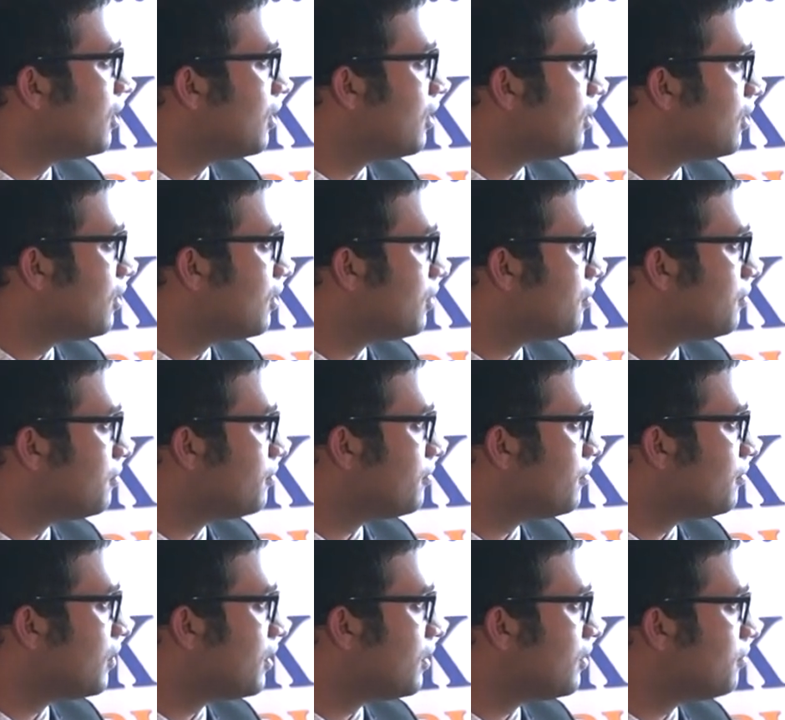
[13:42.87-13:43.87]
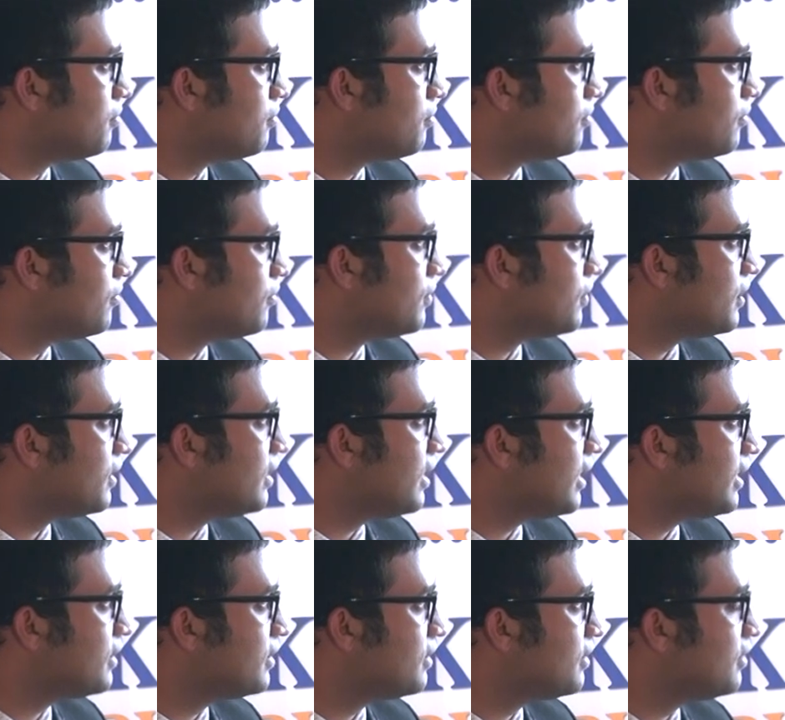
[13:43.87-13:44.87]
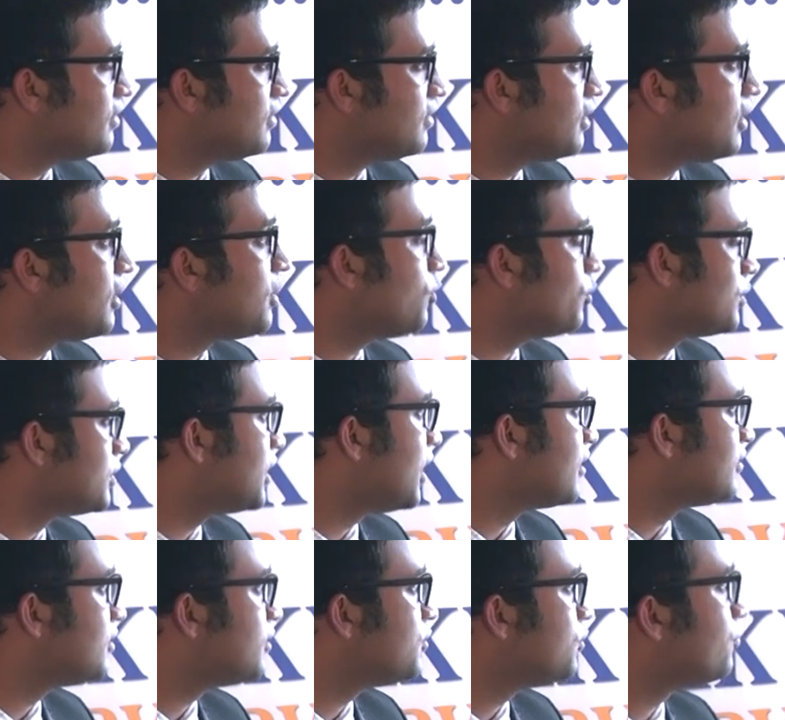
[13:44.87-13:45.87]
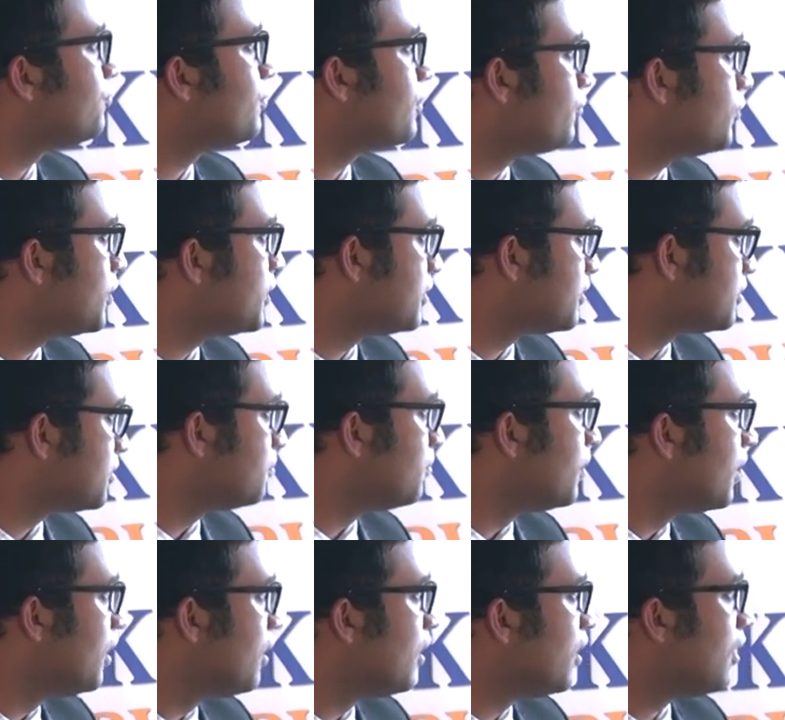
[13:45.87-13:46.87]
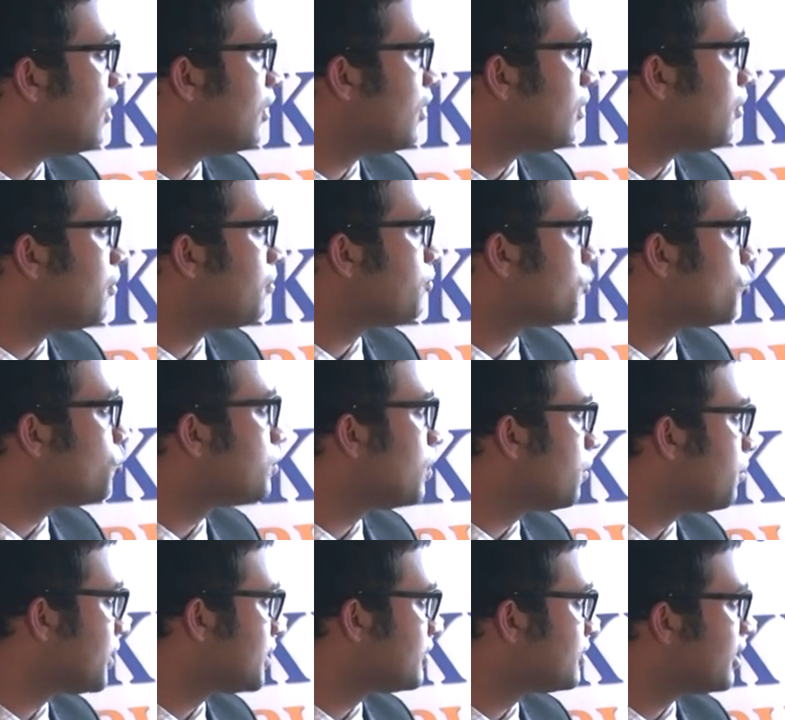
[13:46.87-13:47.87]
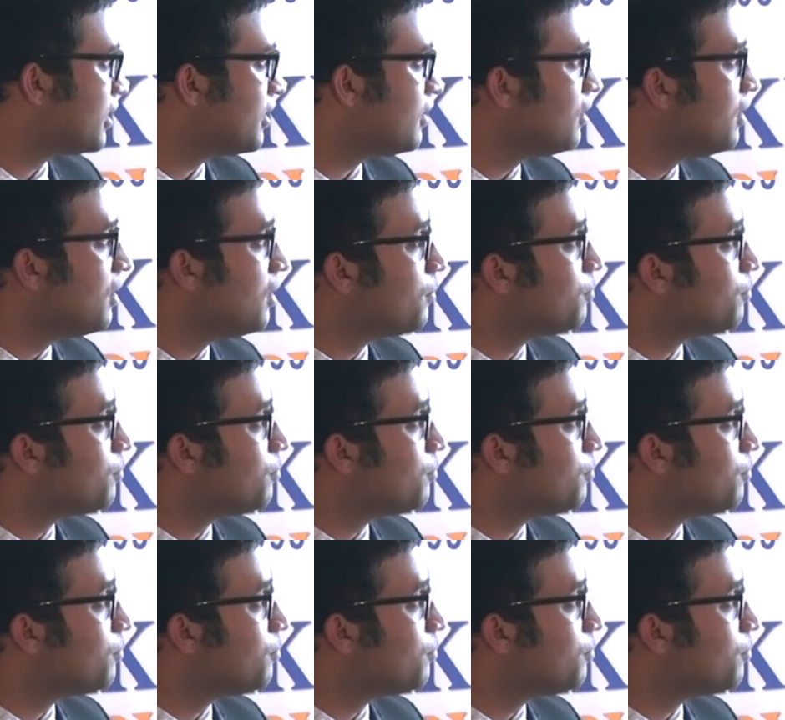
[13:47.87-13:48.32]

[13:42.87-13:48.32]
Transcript: there are not chances of favoritism to some extent.